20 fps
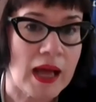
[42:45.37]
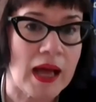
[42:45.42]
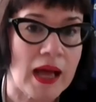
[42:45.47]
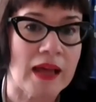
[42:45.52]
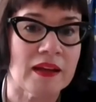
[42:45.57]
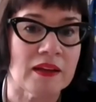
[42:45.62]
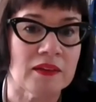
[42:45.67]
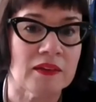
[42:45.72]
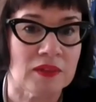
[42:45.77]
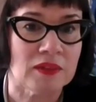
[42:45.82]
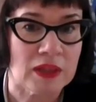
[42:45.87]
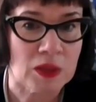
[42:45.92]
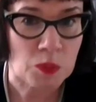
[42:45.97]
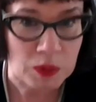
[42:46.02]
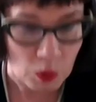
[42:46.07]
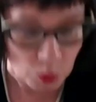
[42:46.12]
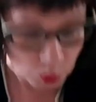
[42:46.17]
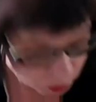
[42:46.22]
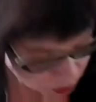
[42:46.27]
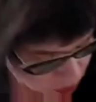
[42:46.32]
And I think
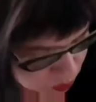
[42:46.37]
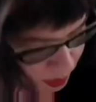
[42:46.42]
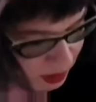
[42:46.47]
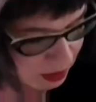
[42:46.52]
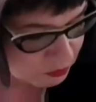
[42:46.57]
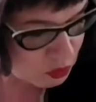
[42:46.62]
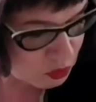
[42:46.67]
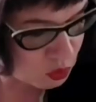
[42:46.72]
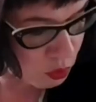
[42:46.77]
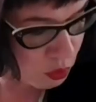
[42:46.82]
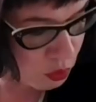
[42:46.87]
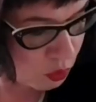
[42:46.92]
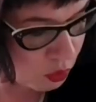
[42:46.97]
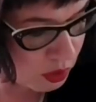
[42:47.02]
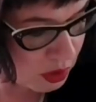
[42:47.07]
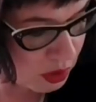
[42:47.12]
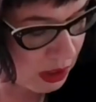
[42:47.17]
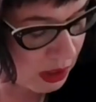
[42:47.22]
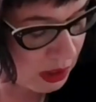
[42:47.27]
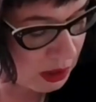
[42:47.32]
we also have to
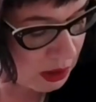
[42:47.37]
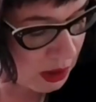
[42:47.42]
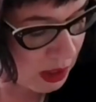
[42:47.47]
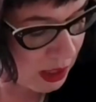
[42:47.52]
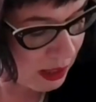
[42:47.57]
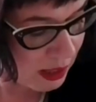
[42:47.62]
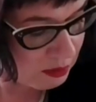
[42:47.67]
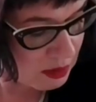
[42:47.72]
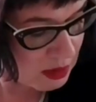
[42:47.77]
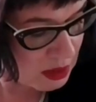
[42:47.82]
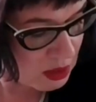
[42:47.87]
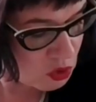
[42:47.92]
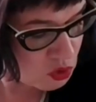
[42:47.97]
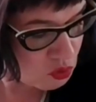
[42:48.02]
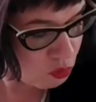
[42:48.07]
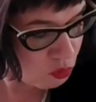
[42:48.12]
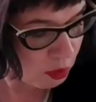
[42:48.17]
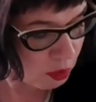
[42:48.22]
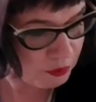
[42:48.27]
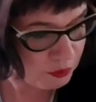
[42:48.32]
look at the
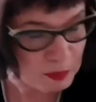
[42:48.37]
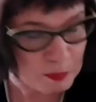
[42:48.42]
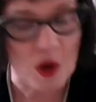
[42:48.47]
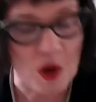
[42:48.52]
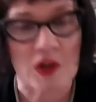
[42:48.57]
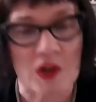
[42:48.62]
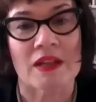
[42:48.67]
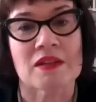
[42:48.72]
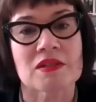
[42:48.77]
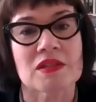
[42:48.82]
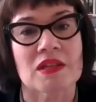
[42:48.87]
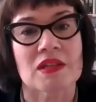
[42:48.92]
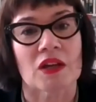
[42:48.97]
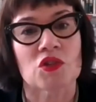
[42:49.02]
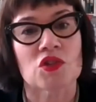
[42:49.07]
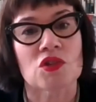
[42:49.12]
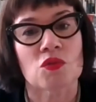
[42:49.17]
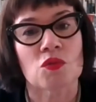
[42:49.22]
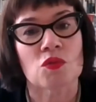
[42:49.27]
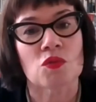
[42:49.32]
issue of the blocking
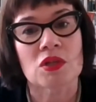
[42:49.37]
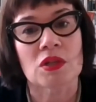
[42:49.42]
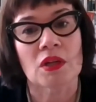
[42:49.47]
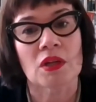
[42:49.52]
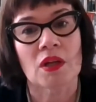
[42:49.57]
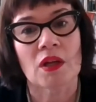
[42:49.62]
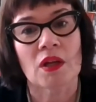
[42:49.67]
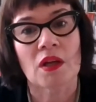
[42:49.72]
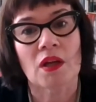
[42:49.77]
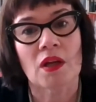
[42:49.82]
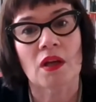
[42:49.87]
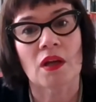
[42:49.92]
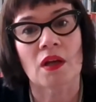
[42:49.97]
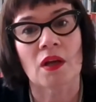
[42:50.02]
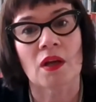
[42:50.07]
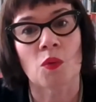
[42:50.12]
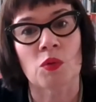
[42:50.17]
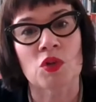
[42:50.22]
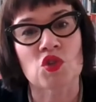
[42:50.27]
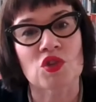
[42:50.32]
statute,
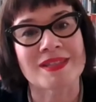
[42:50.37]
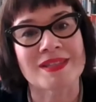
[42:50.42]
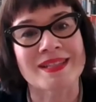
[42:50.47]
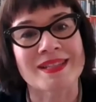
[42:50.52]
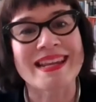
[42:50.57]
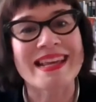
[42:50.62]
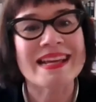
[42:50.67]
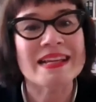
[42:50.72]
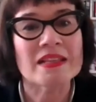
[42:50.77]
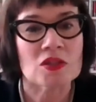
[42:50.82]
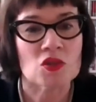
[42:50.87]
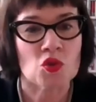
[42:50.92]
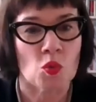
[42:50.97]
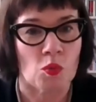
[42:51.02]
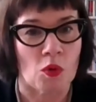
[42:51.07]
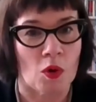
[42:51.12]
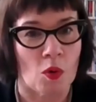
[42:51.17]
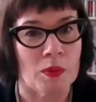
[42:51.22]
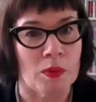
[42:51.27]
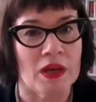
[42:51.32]
which is linked to
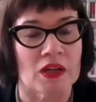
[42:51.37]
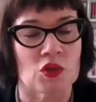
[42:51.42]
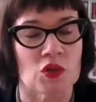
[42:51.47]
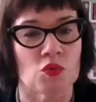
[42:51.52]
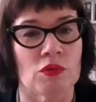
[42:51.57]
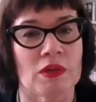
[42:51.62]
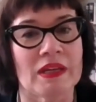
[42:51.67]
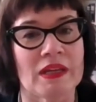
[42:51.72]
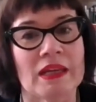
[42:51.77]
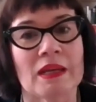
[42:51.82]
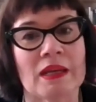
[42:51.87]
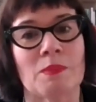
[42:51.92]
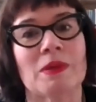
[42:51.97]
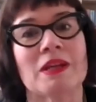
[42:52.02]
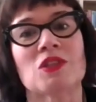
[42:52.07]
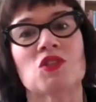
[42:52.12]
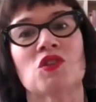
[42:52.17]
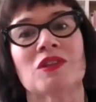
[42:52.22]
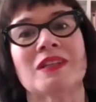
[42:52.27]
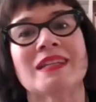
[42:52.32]
what we are doing here, but
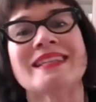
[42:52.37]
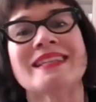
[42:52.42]
it's not